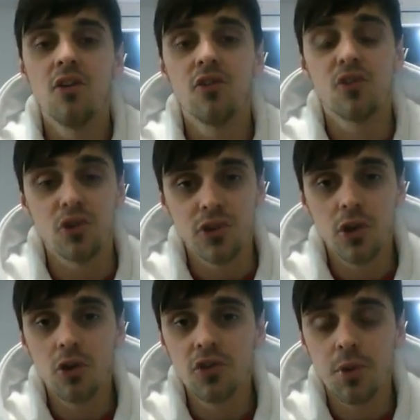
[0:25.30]
for as
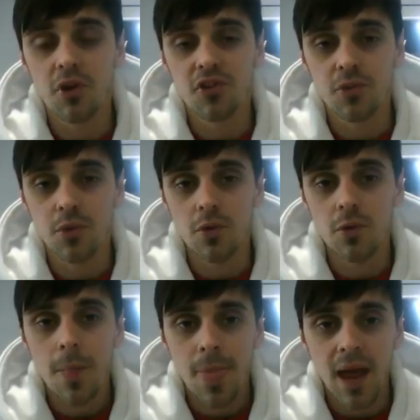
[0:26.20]
long as
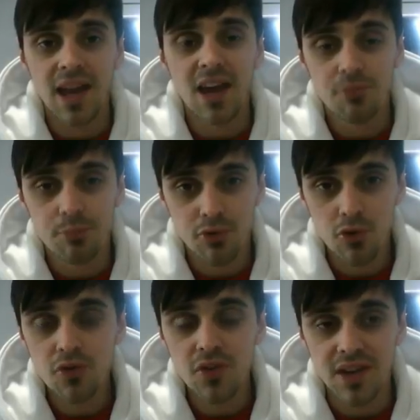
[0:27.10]
possible, and have
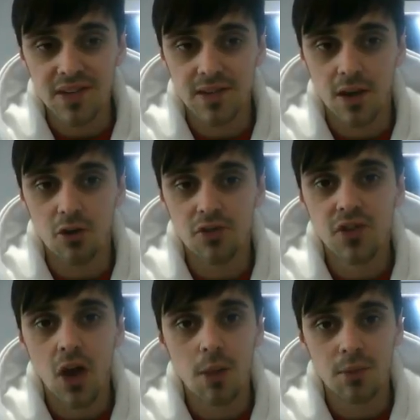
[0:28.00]
proven
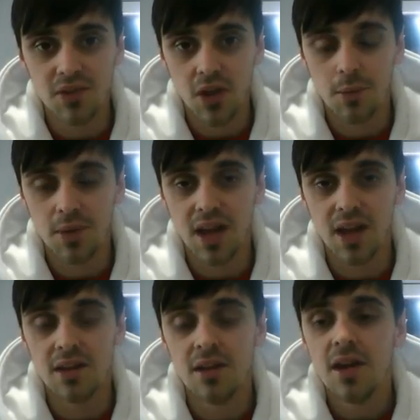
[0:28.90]
itself time and time
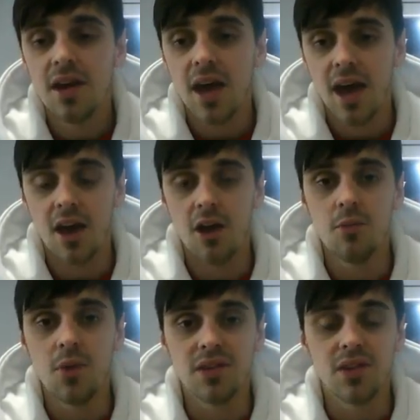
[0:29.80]
again
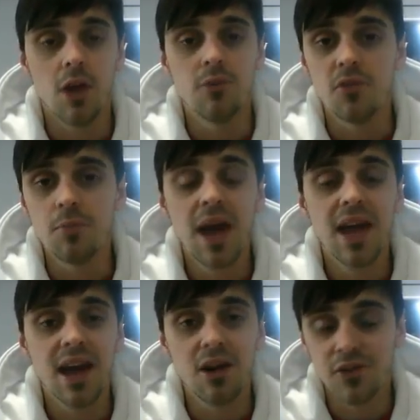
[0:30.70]
in terms of
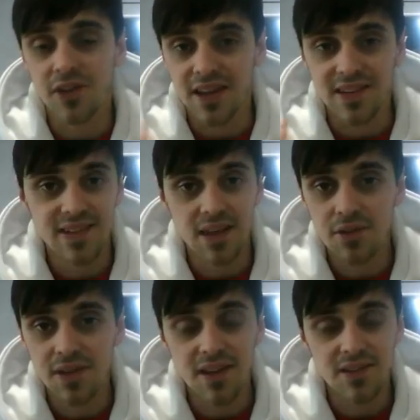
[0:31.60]
payouts, like
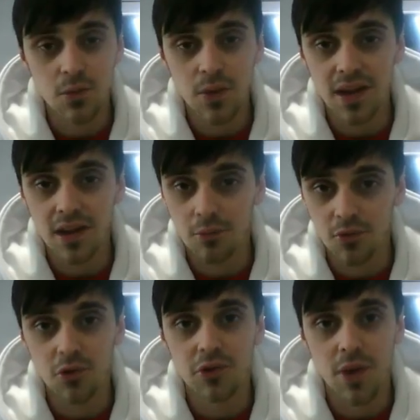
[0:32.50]
7 days a week. I'm
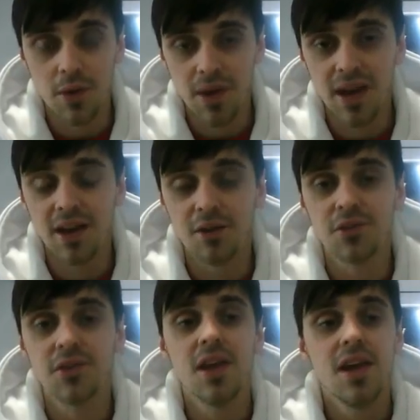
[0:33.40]
talking about payouts,